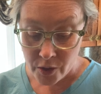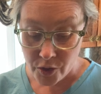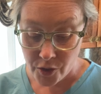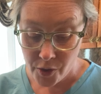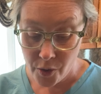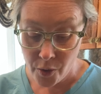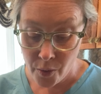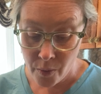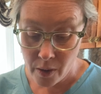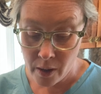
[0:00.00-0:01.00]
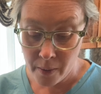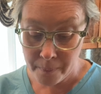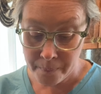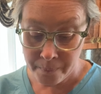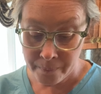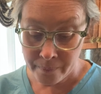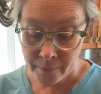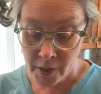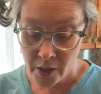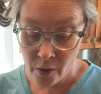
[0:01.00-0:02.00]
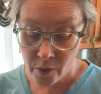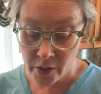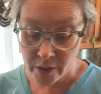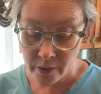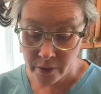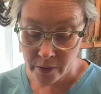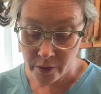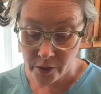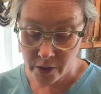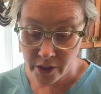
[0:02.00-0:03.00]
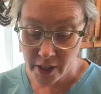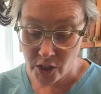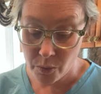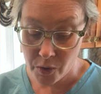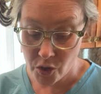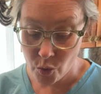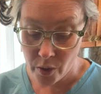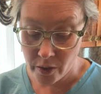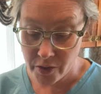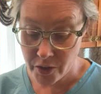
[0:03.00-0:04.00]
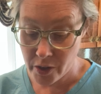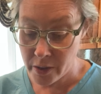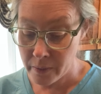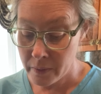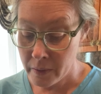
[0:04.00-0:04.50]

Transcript: So, you know, a good connection with the soil is good.